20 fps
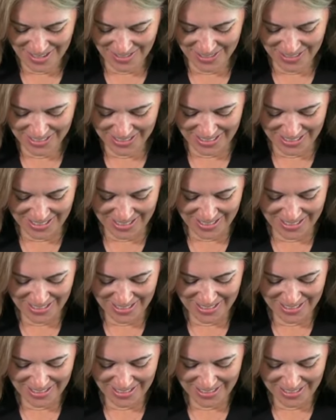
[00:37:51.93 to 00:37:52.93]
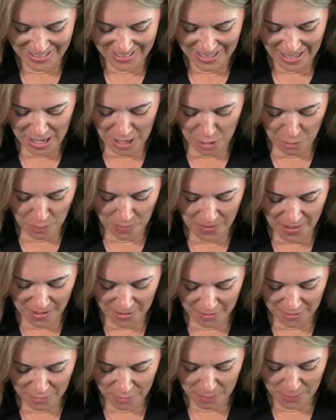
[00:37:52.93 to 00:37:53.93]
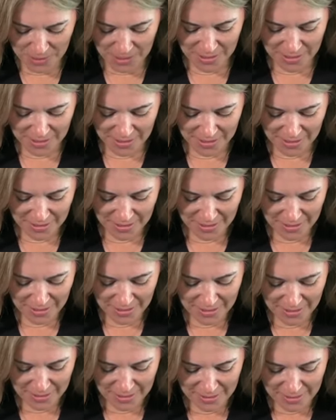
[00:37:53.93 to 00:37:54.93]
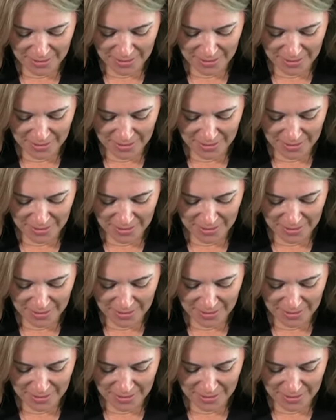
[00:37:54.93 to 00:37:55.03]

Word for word: I'm just teasing. I hope they all know I'm teasing. I'm trying to get a